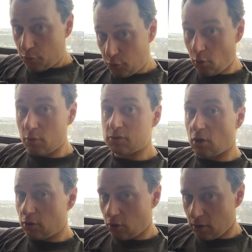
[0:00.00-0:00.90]
Those
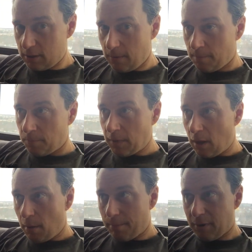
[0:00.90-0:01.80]
are good,
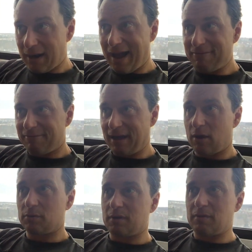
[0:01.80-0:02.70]
but I
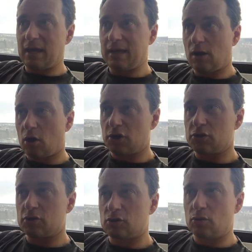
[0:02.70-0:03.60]
found that on a
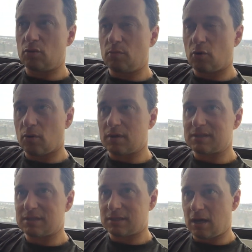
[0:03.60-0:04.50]
Zoom or a
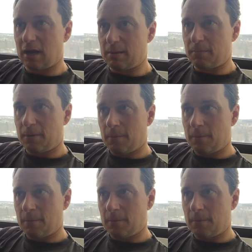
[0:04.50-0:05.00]
Skype,